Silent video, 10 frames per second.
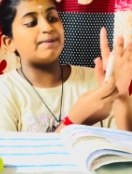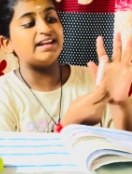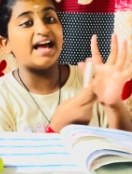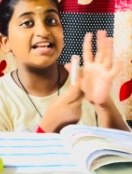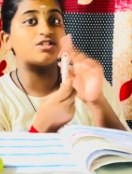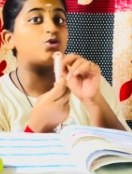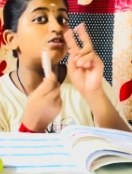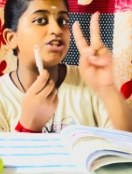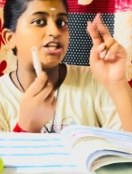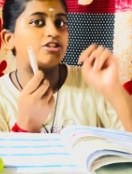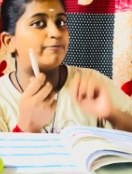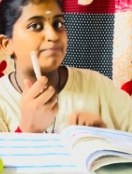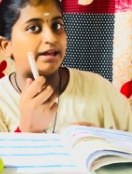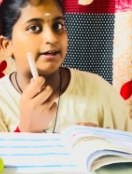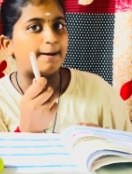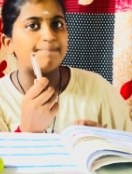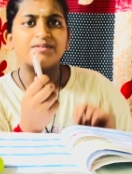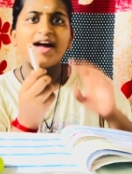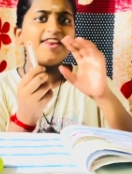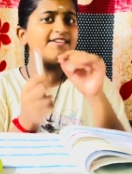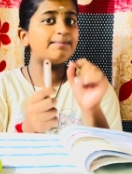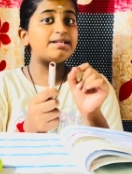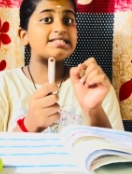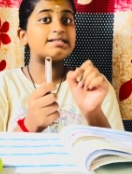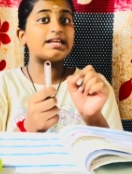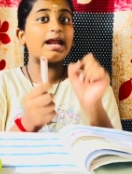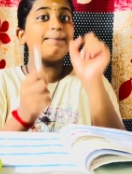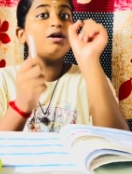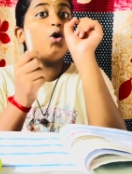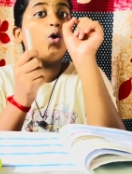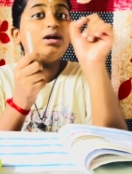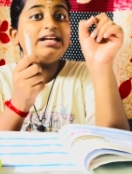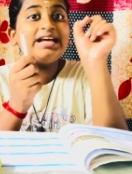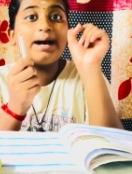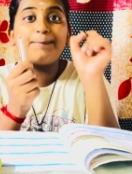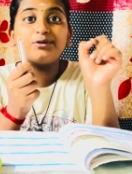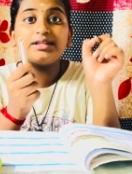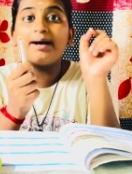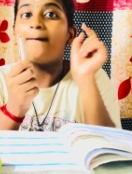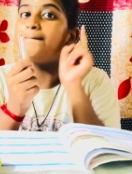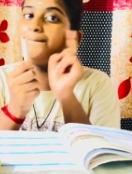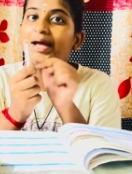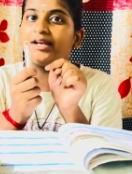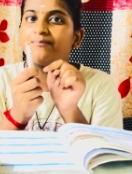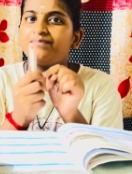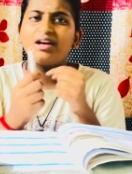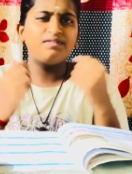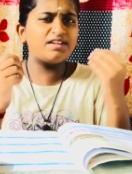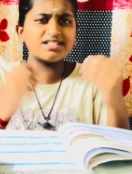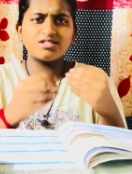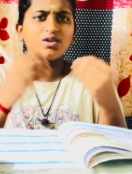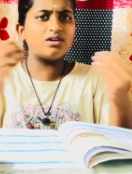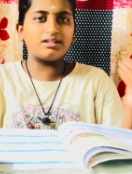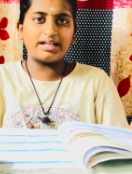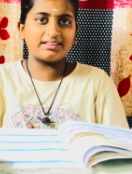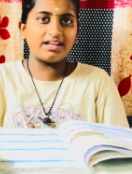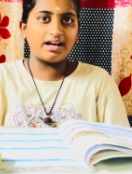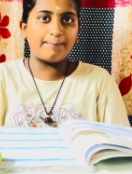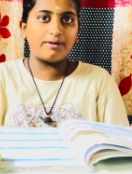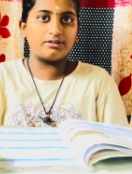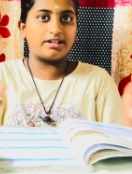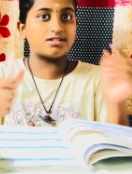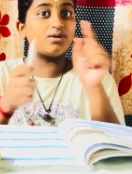has two shades of pink. Now I'm describing only about the pen. There's nothing about it. So